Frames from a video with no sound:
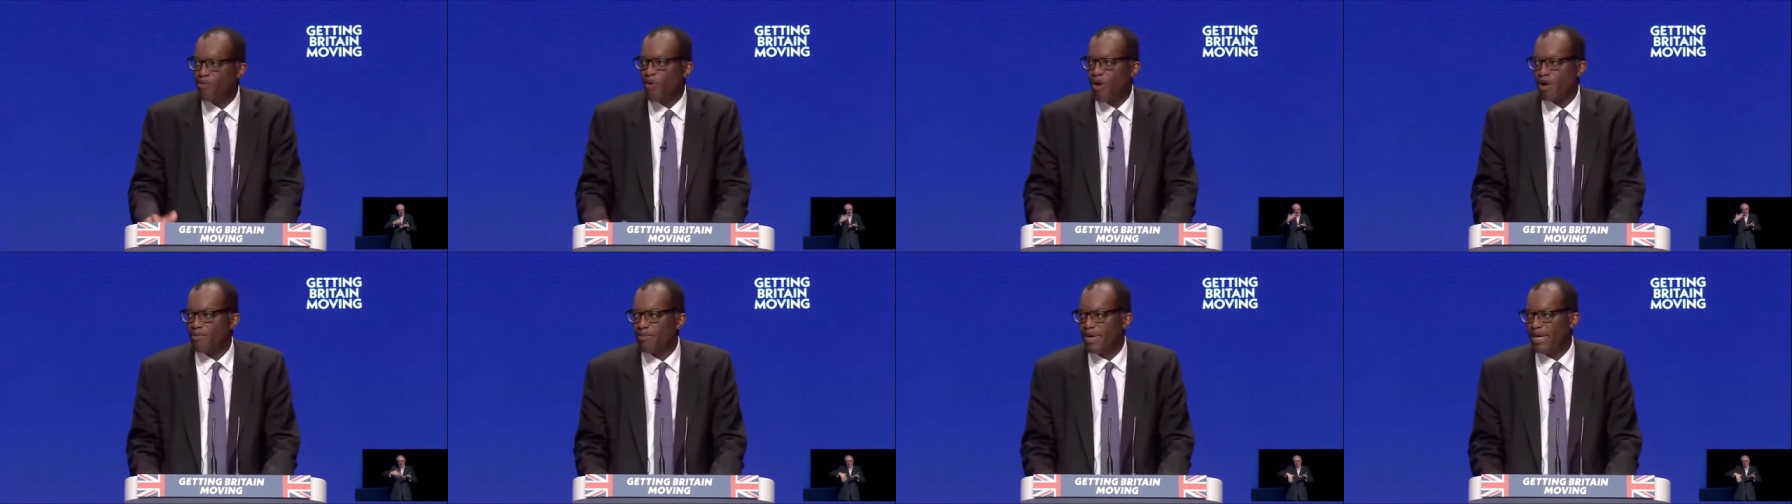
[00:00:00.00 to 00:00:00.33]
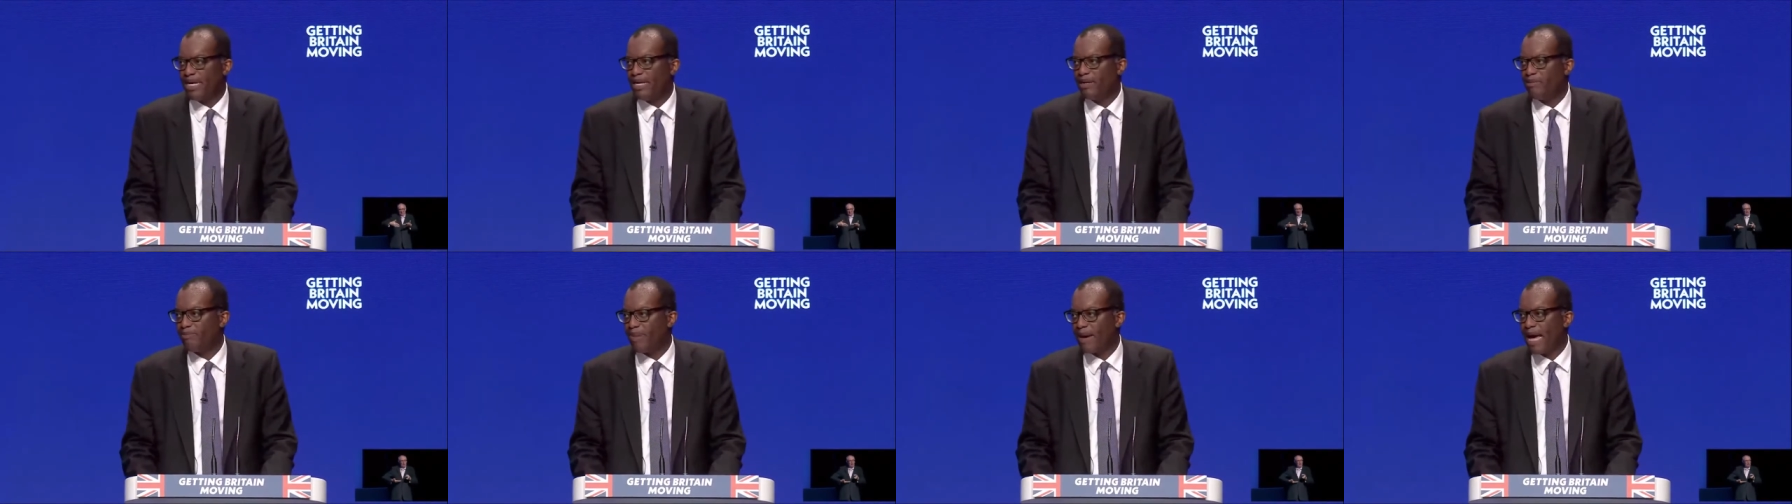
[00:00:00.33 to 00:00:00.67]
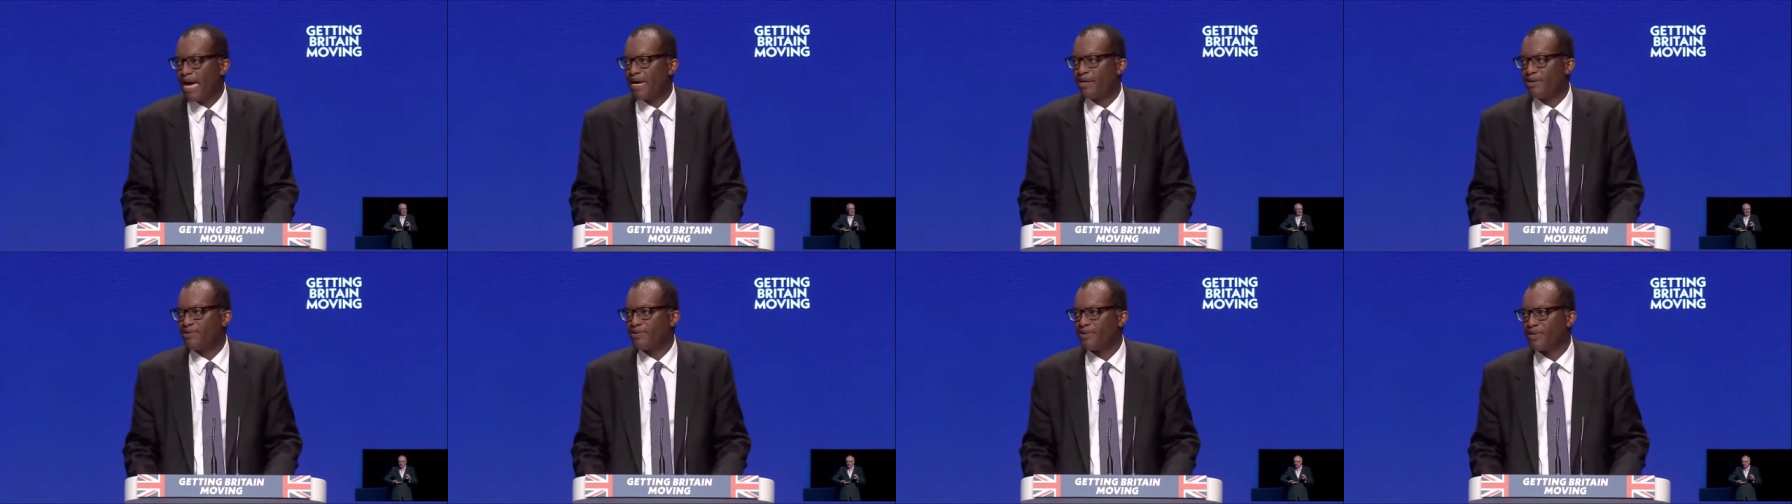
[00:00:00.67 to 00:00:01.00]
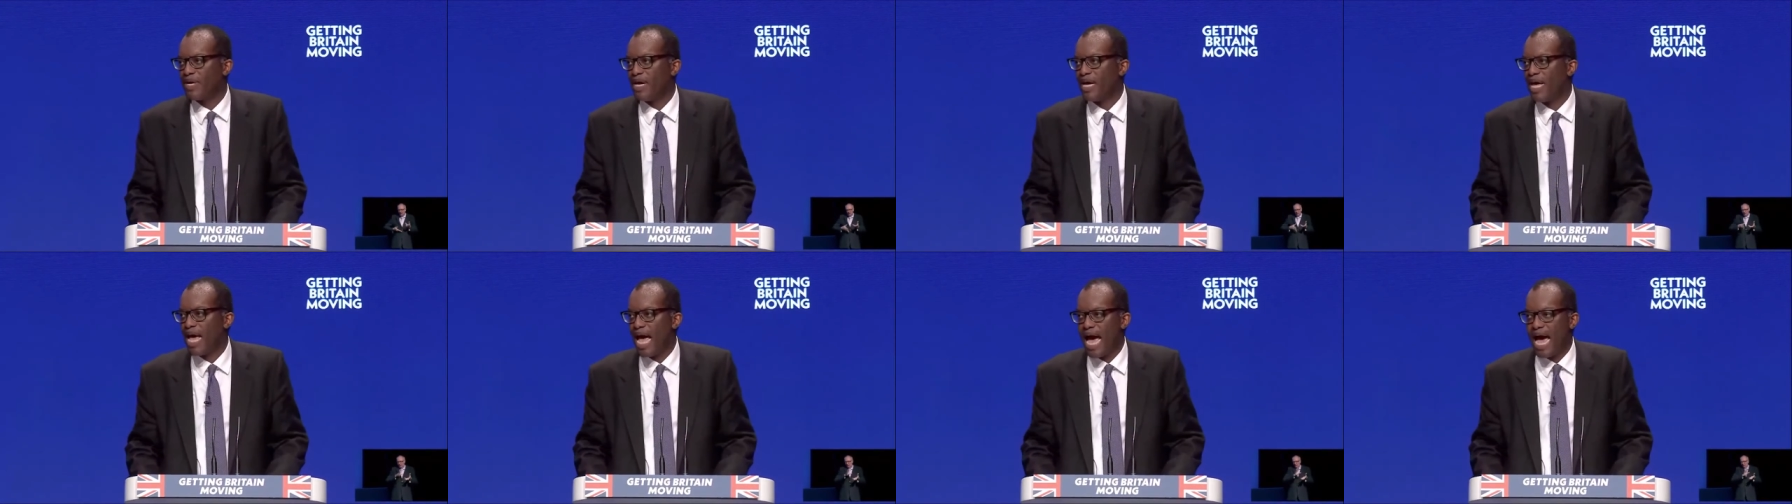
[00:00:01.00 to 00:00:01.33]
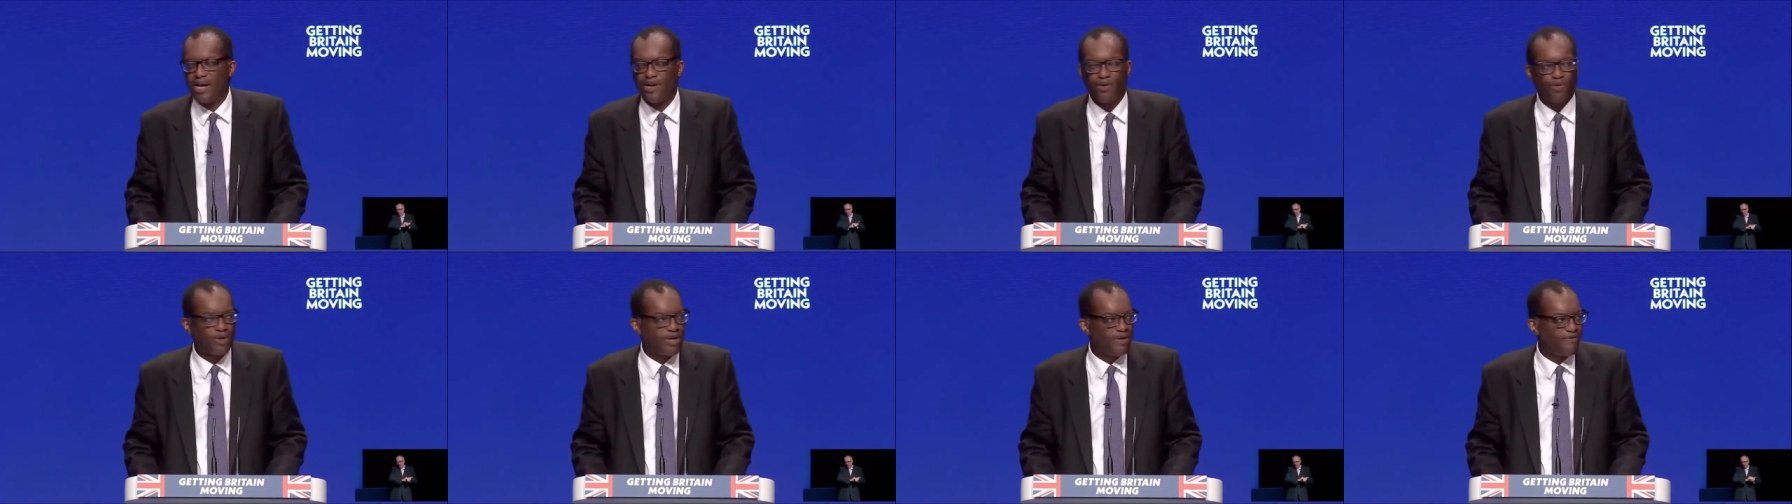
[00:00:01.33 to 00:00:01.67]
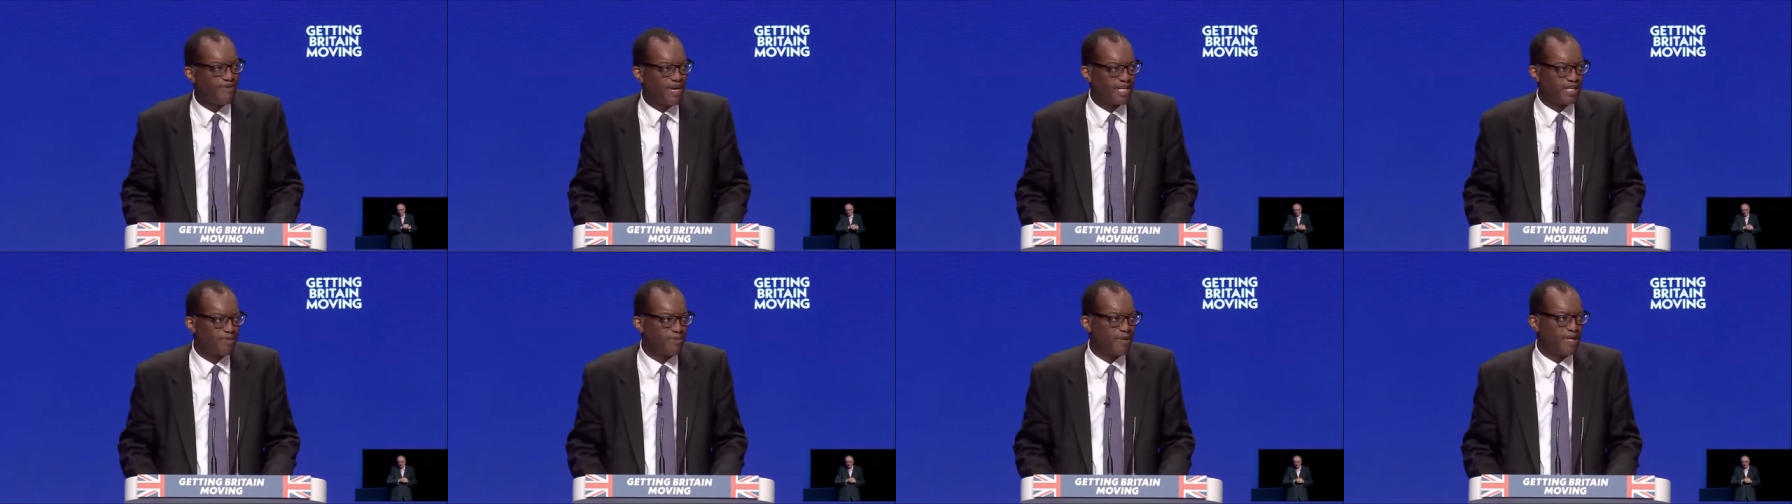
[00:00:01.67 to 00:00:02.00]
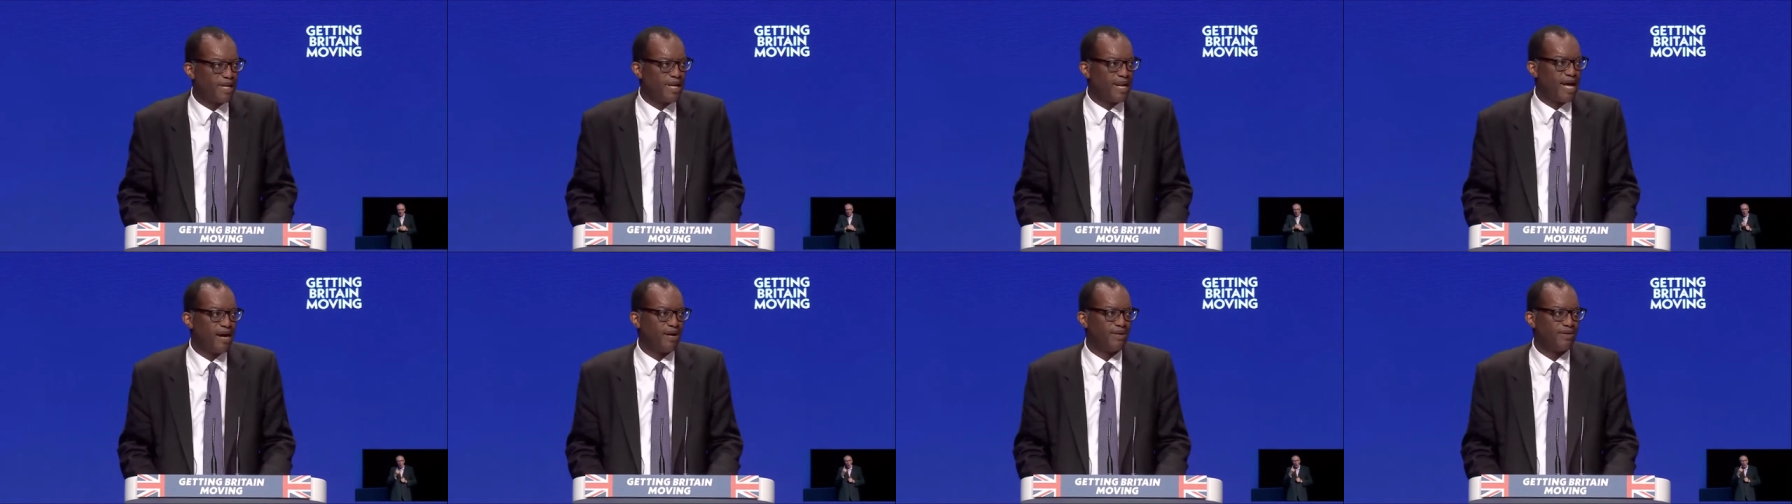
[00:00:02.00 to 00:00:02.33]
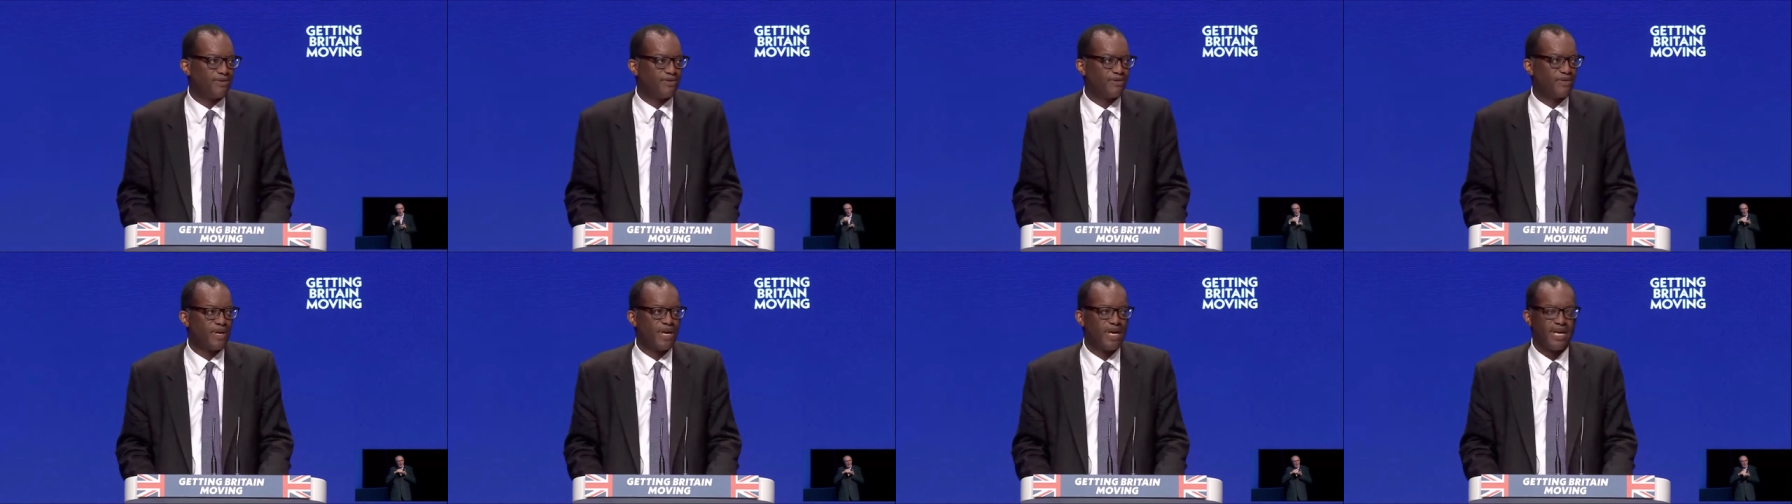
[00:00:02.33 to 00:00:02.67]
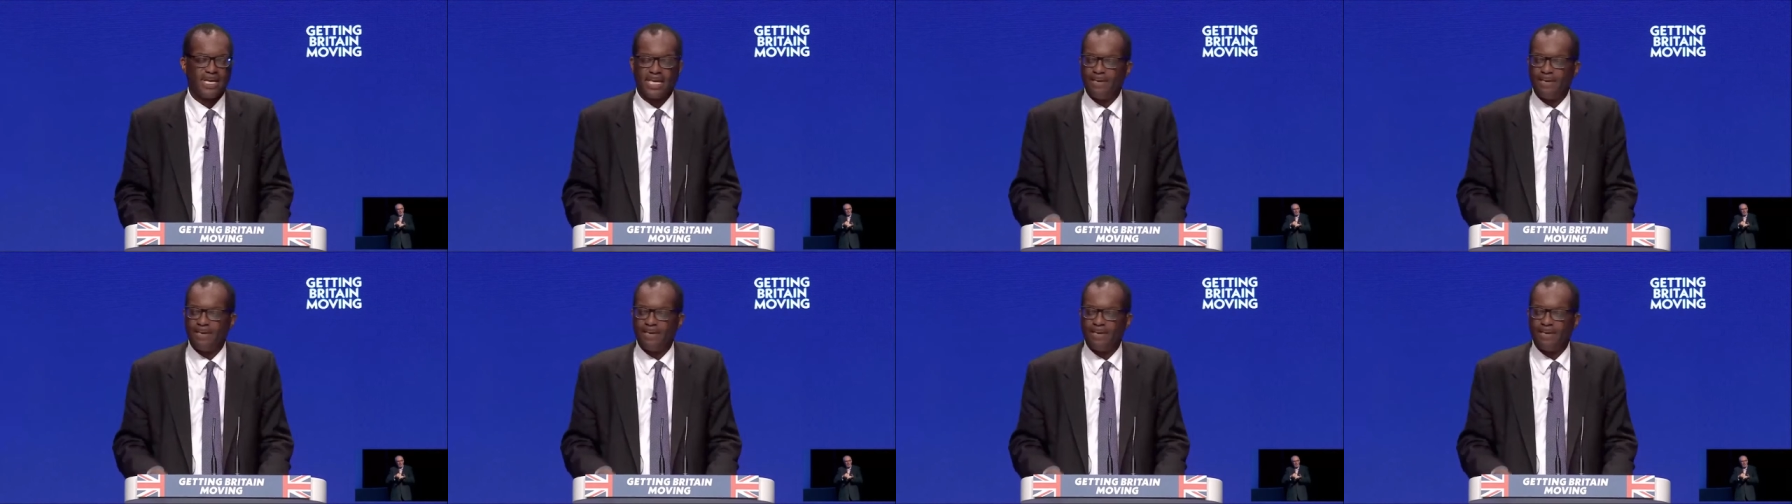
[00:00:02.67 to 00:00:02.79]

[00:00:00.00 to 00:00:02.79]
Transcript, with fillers: one million pounds annual investment allowance,